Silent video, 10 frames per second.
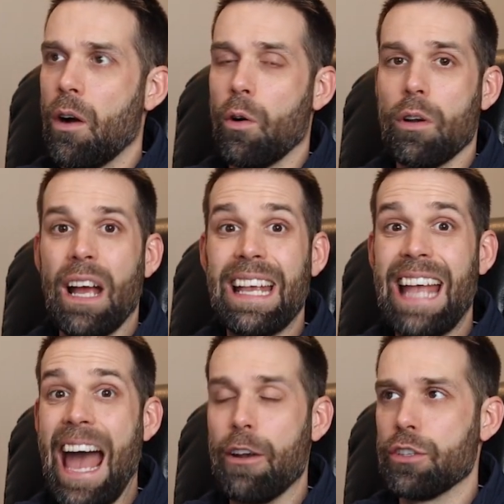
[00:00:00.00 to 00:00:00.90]
or
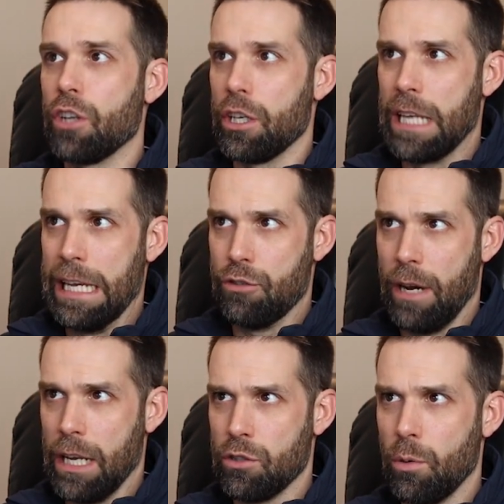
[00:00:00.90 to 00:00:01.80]
how to start day
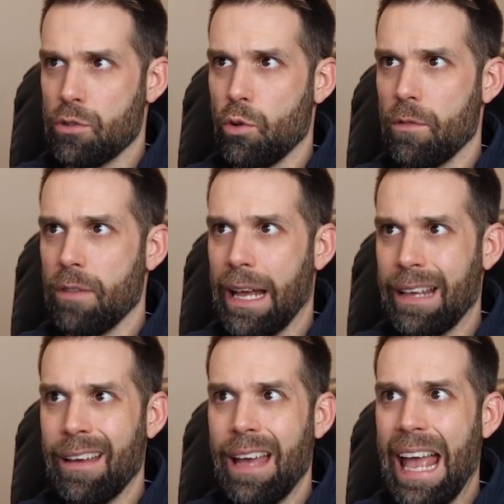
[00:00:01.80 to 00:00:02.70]
trading. So it's sort of like